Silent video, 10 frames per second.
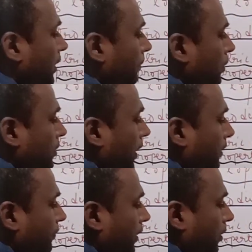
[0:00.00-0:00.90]
W
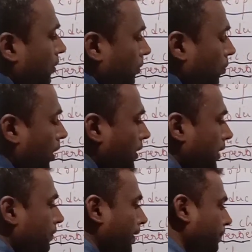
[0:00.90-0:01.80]
stands for water
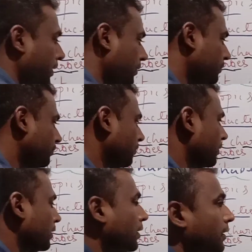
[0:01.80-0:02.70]
vapor.
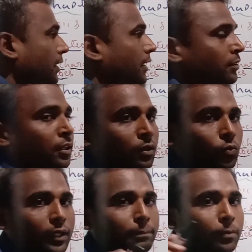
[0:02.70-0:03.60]
That is
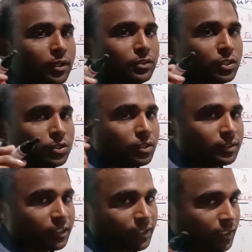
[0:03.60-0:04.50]

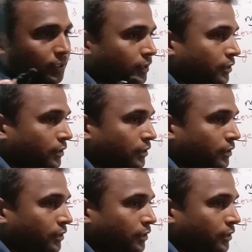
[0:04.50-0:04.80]
1.007.